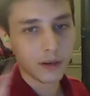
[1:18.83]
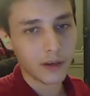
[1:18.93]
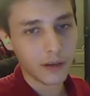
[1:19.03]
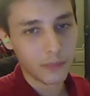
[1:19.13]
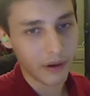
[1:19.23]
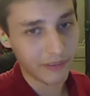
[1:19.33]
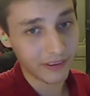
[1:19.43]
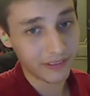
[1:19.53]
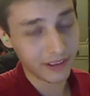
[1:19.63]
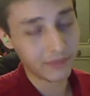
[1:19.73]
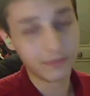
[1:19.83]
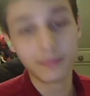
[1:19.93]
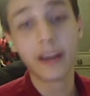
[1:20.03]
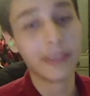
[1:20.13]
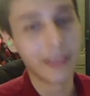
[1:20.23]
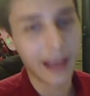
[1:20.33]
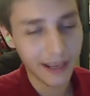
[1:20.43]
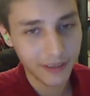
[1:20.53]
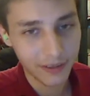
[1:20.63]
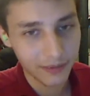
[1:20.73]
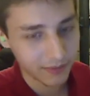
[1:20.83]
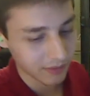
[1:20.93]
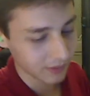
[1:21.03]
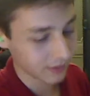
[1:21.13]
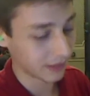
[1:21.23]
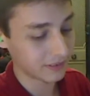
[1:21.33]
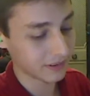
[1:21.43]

prefacing that, let's